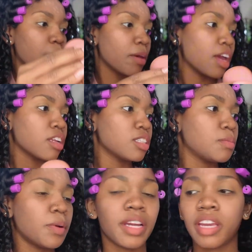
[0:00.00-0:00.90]
I gotta
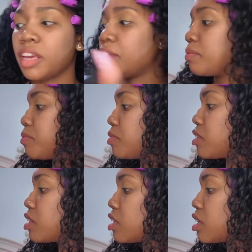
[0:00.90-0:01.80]
spray again.
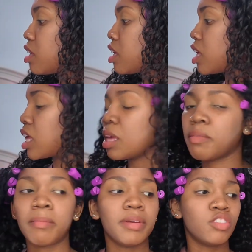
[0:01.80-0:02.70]

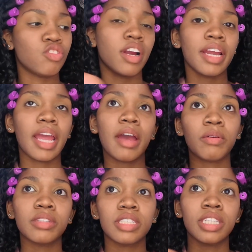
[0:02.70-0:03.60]
Might be drying
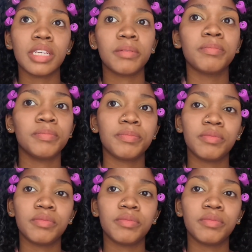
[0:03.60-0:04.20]
out some.